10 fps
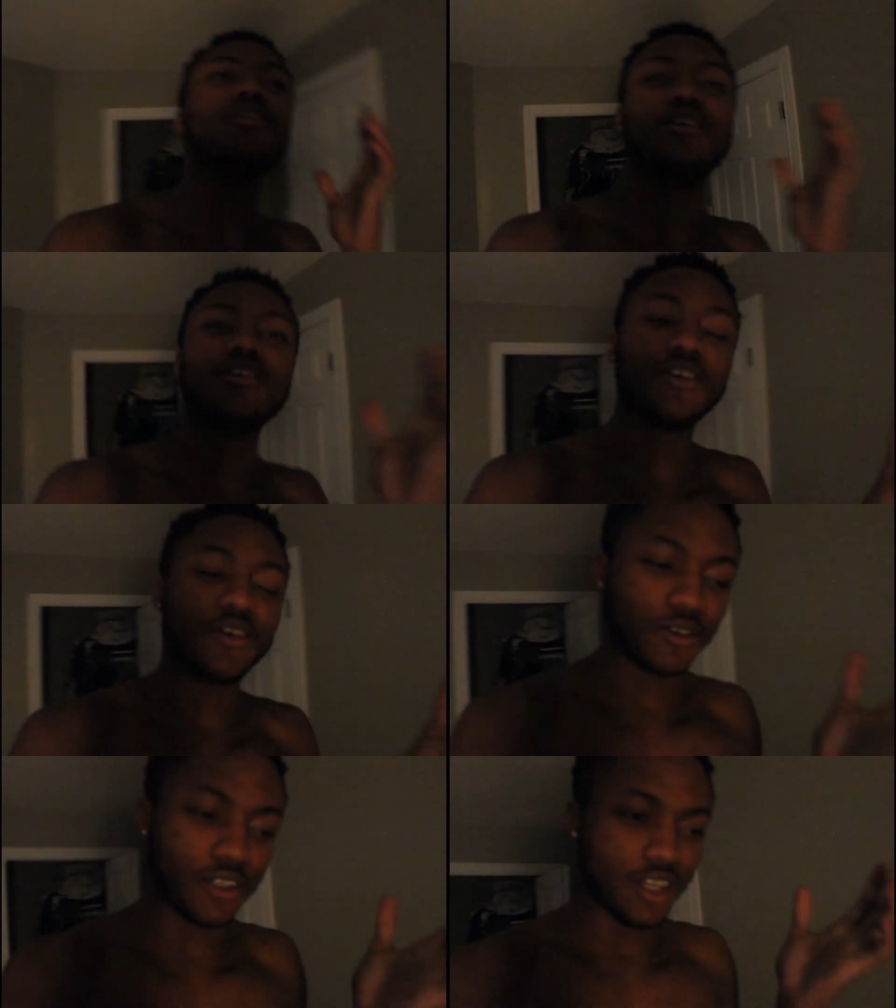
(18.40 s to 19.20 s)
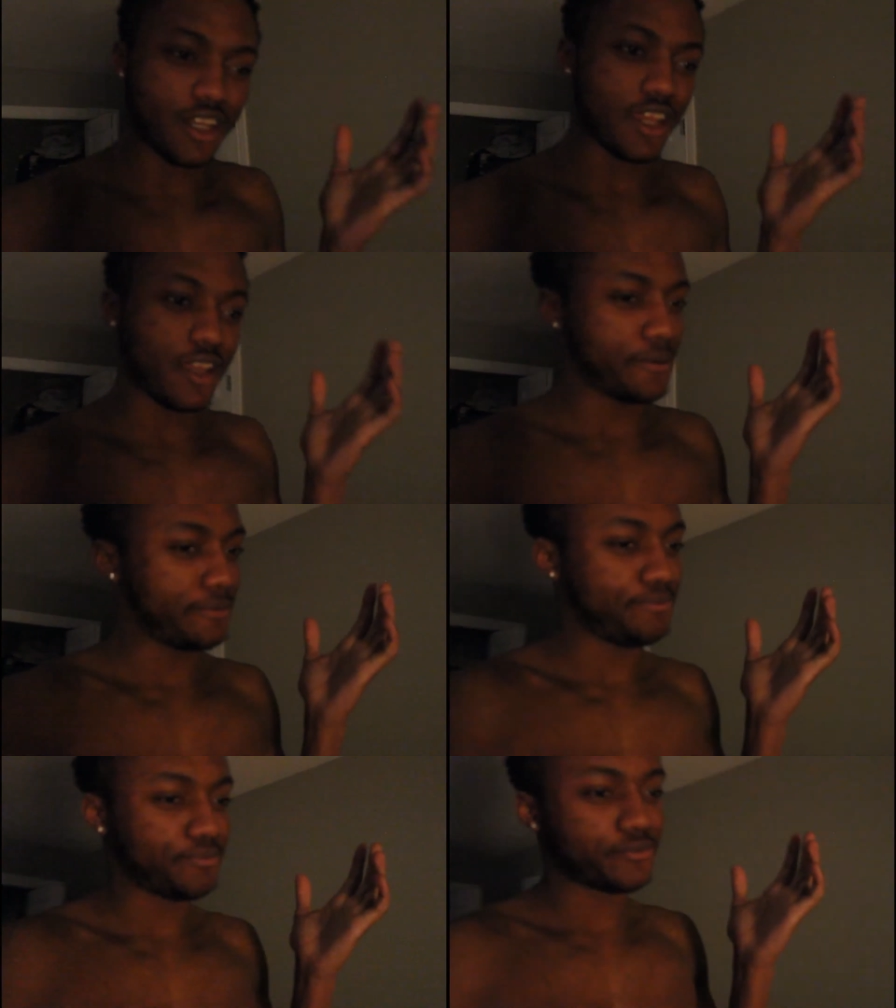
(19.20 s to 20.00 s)
gonna do today
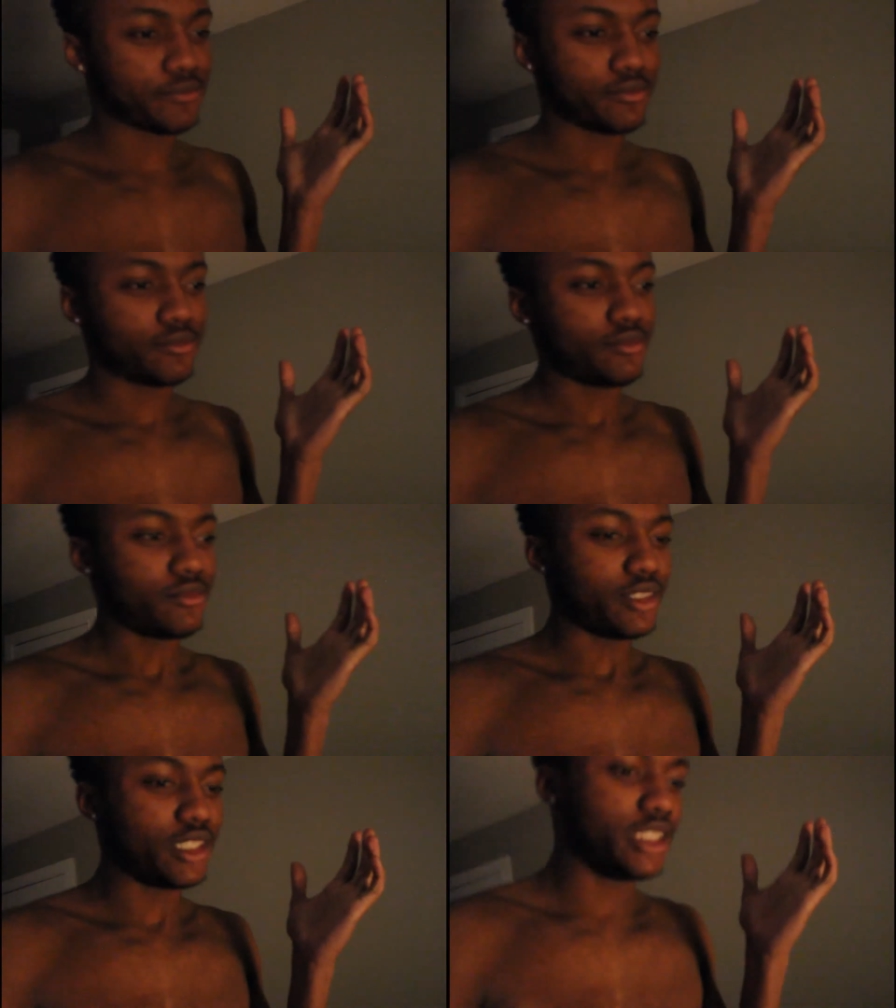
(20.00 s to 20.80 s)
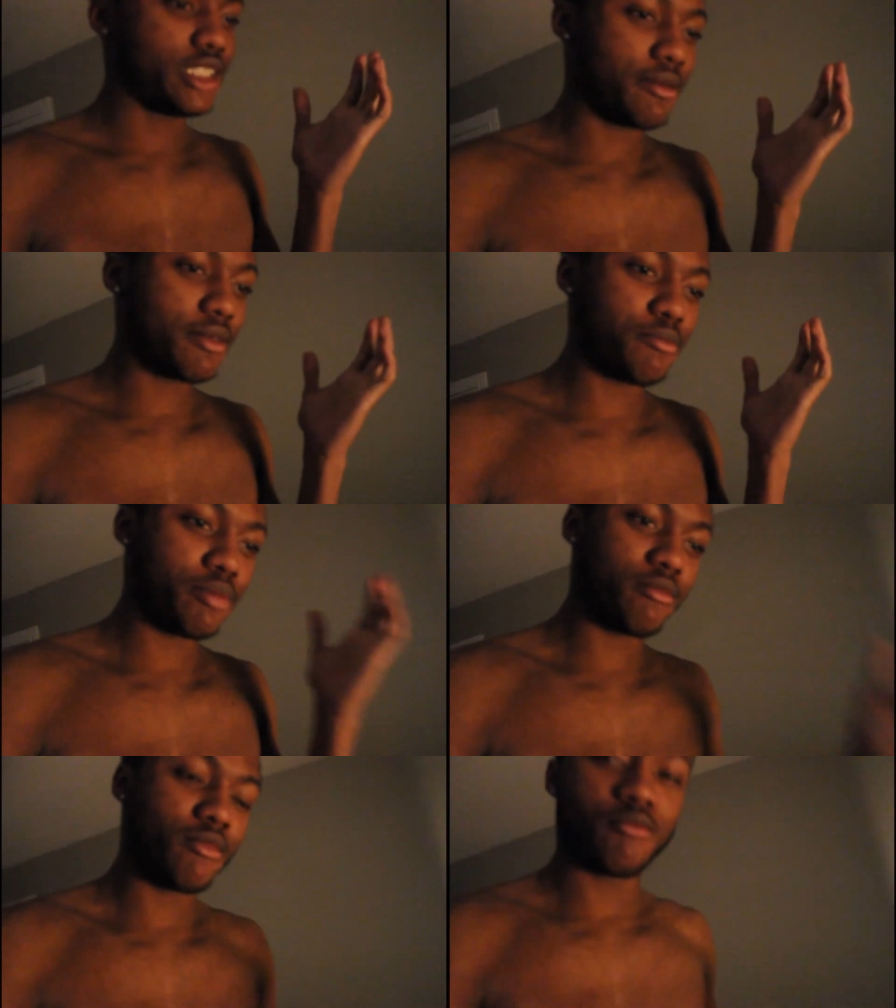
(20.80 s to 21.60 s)
is I'm gonna
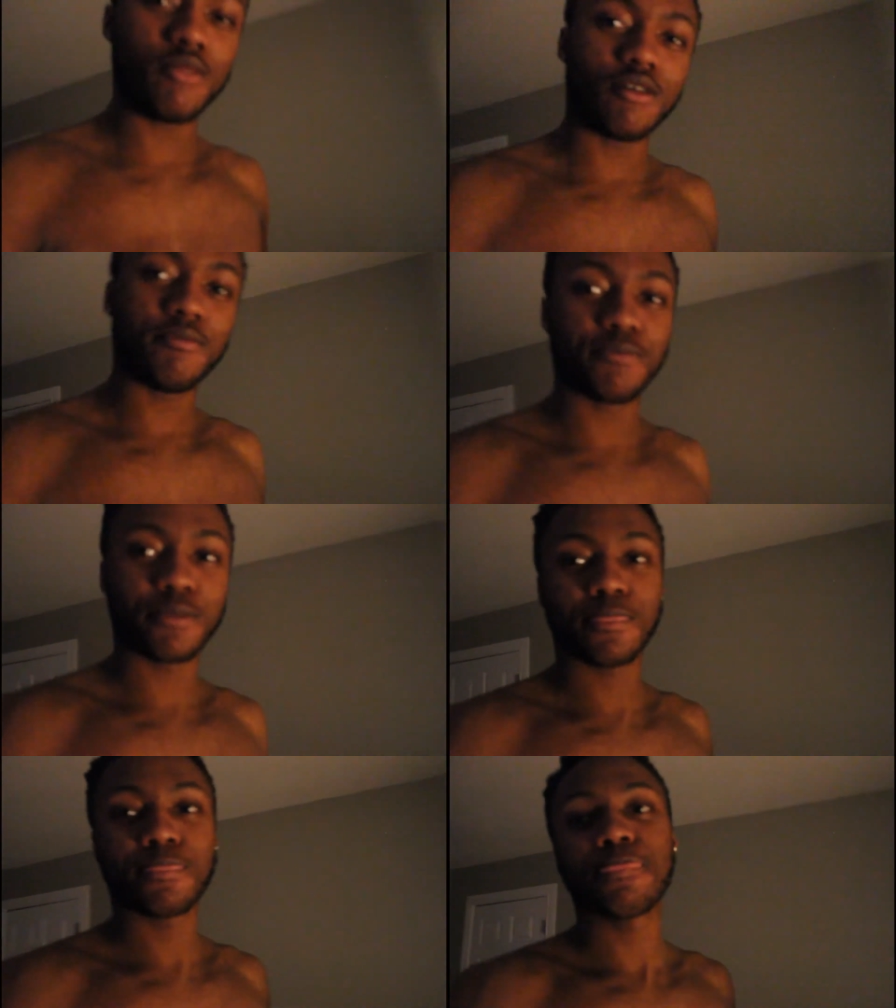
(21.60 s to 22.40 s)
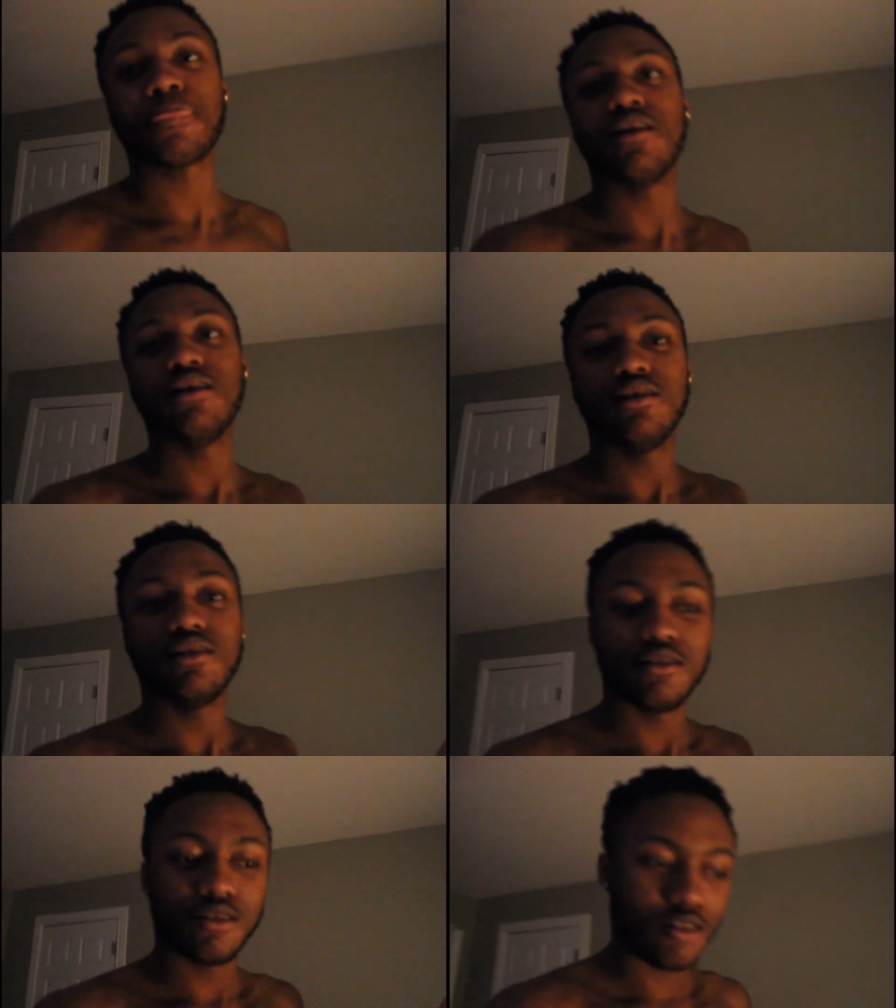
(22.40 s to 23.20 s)
prank my mom.
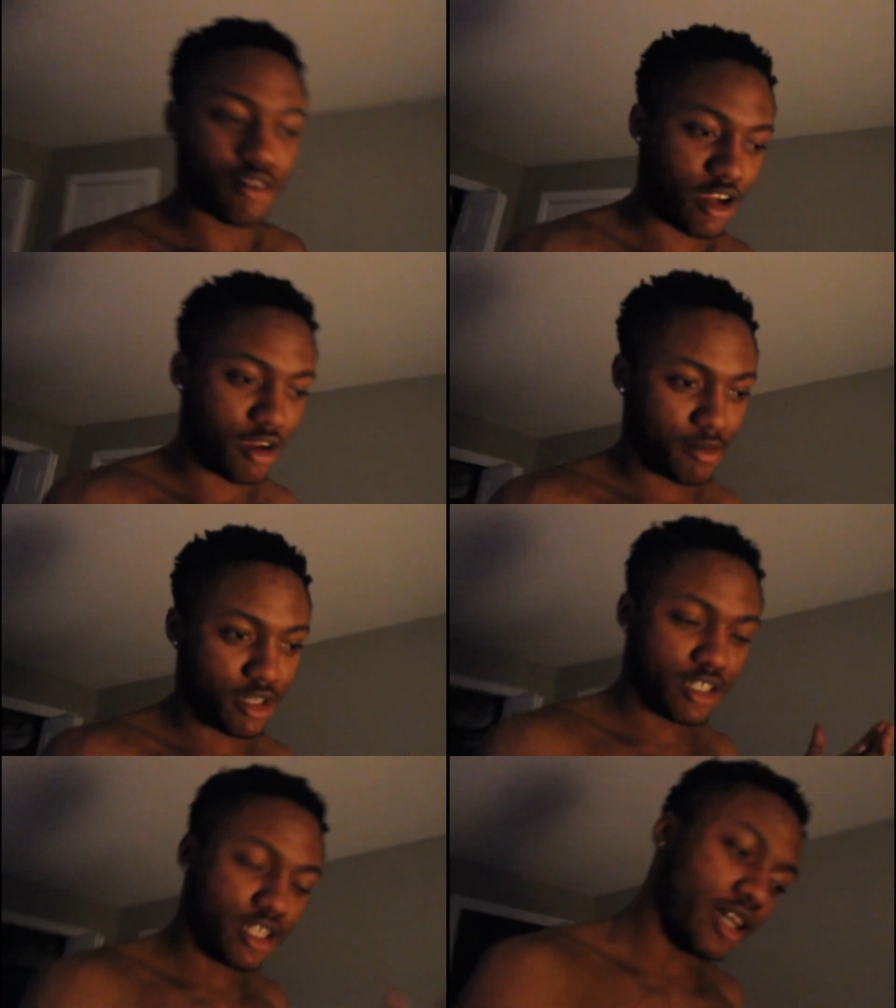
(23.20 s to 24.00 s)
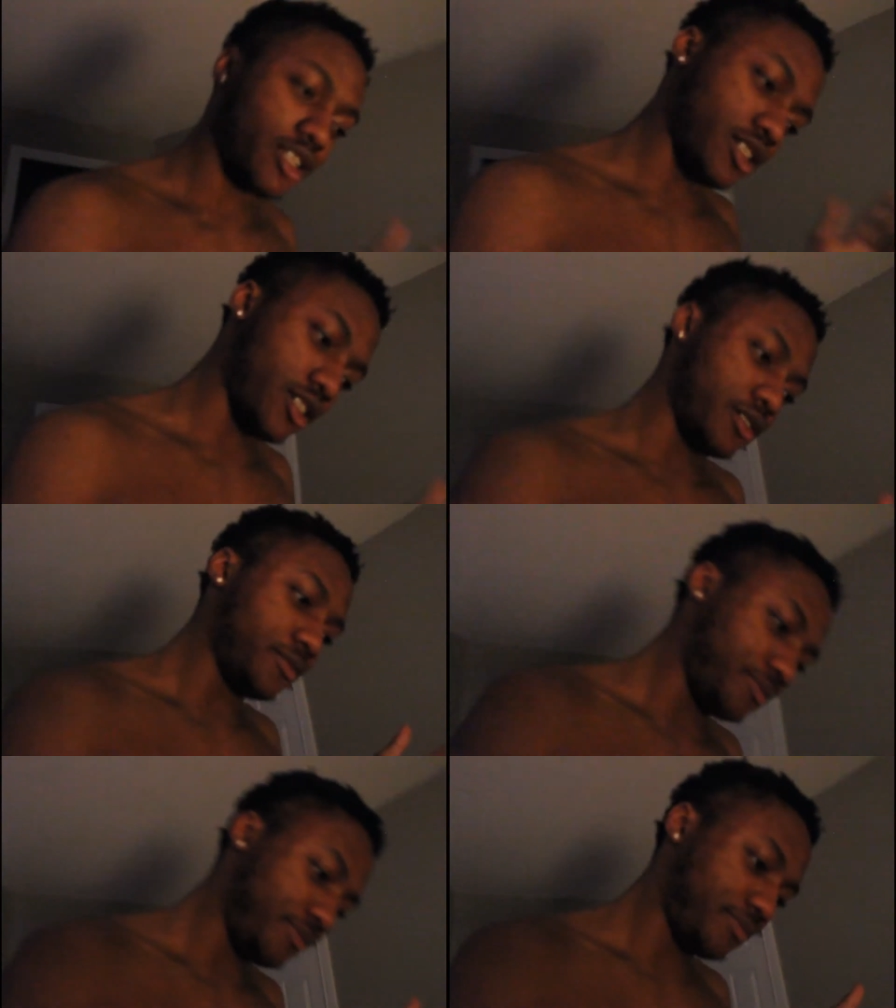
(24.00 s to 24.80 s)
I'm gonna tell her